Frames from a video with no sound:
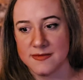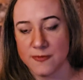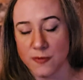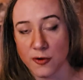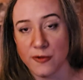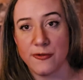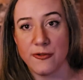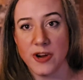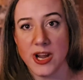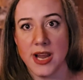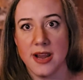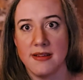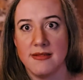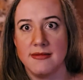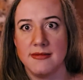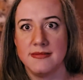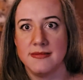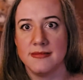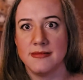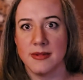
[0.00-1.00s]
for free.
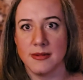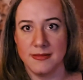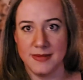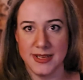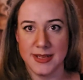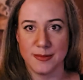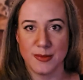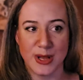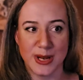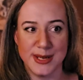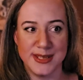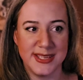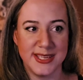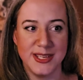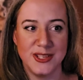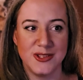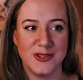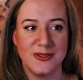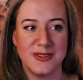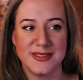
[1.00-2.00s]
I'm going to
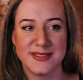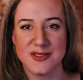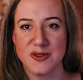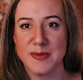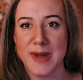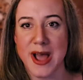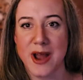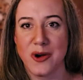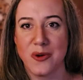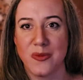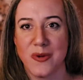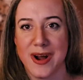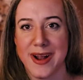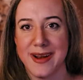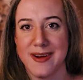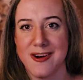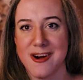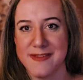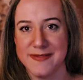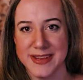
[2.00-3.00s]
teach you this no matter
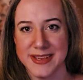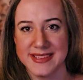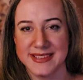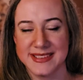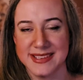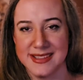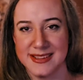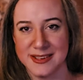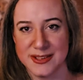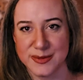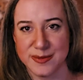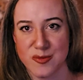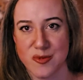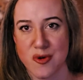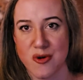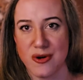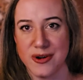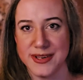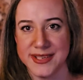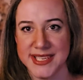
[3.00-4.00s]
what. Obviously, there's
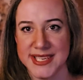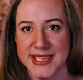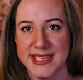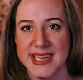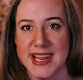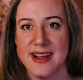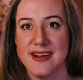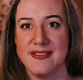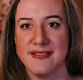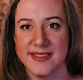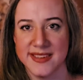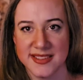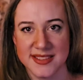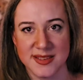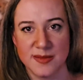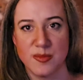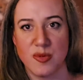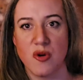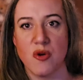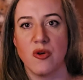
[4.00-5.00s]
more detail and
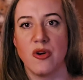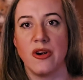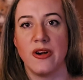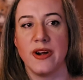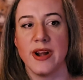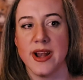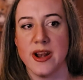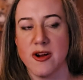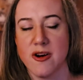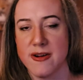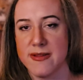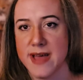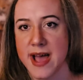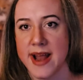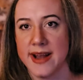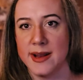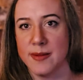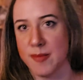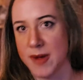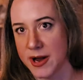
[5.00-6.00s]
support and all
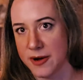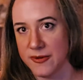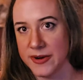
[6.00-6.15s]
that in my